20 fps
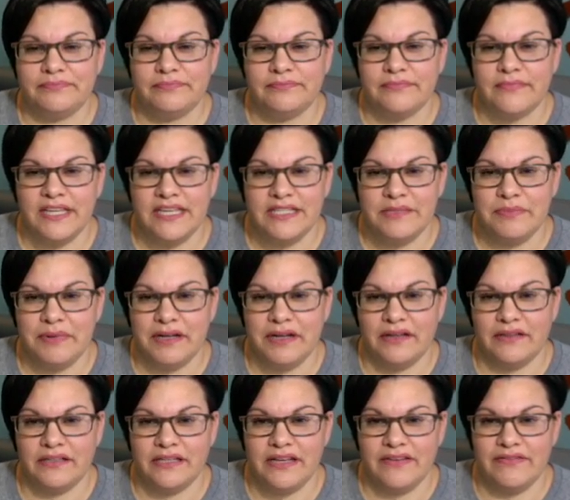He's been
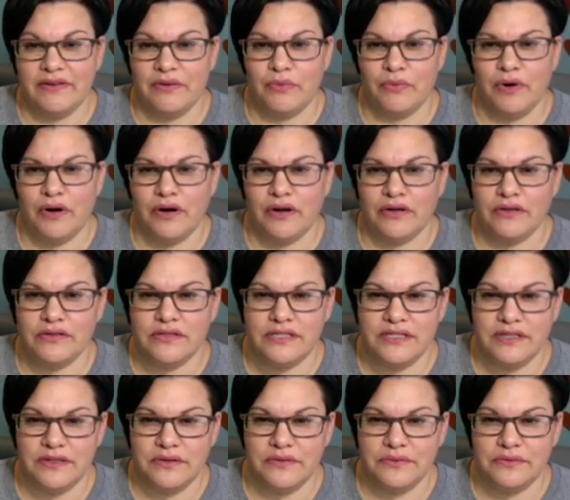on leave and we're
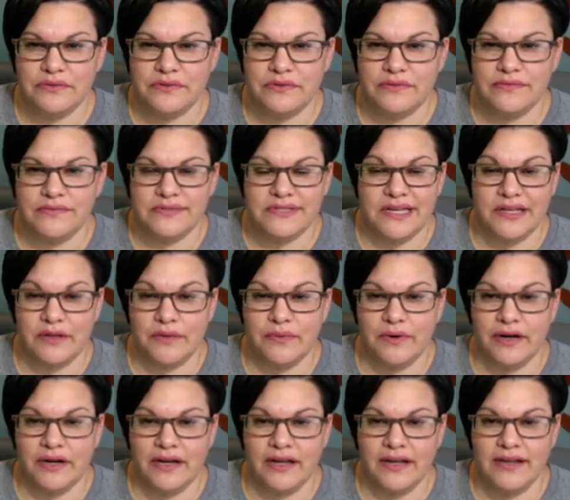still
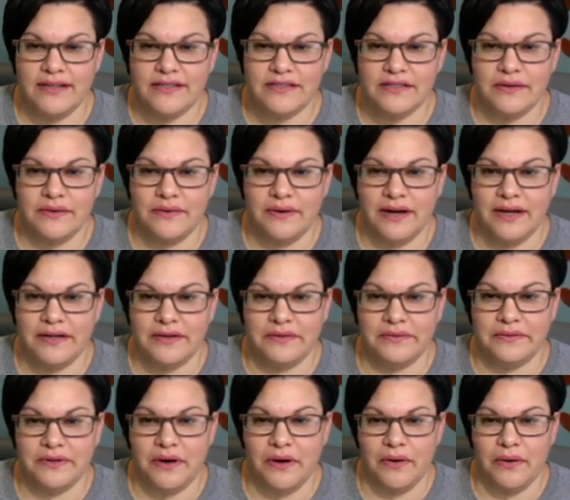teleworking, so I don't
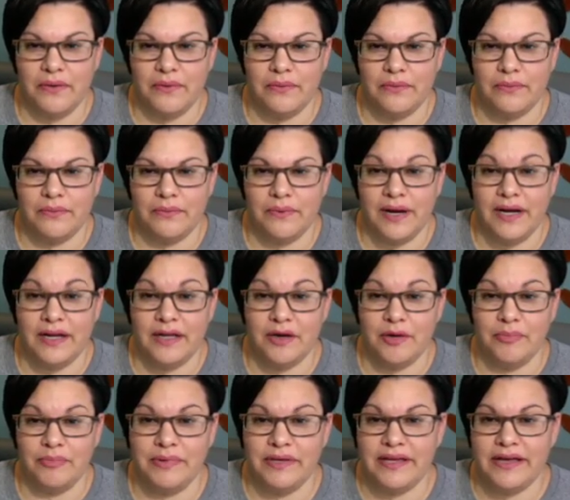know when
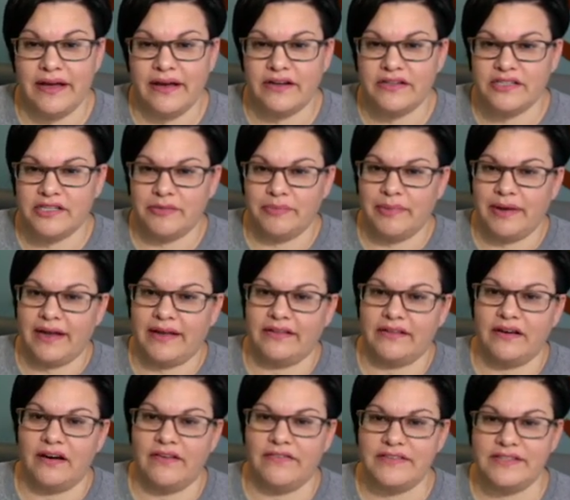he'll be actually back in the
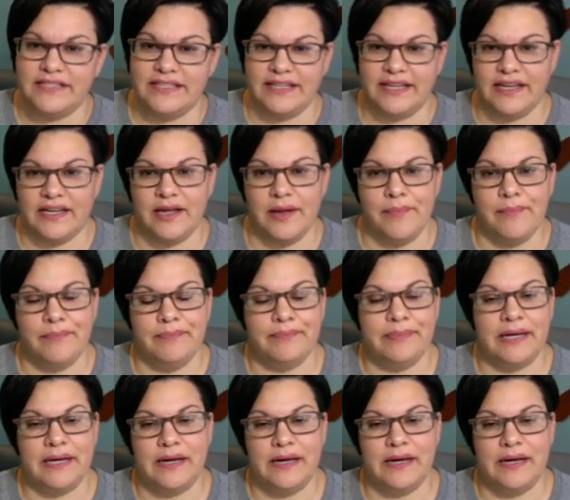office to get it. But